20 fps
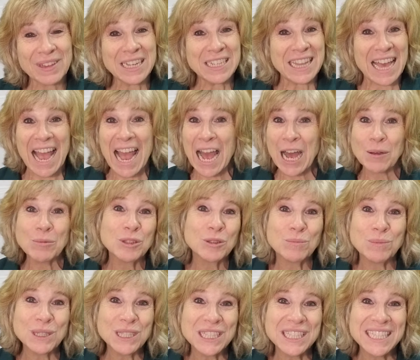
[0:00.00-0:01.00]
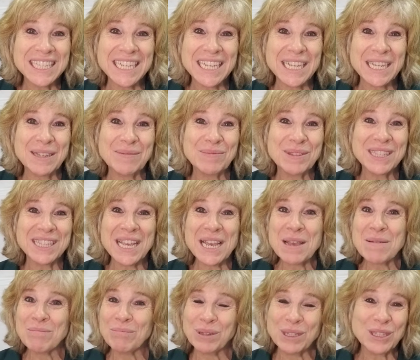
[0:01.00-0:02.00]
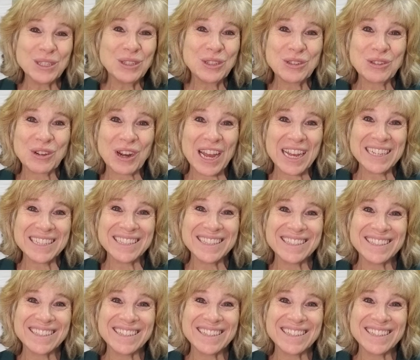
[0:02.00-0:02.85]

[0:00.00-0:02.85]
that helps build teams, build trust,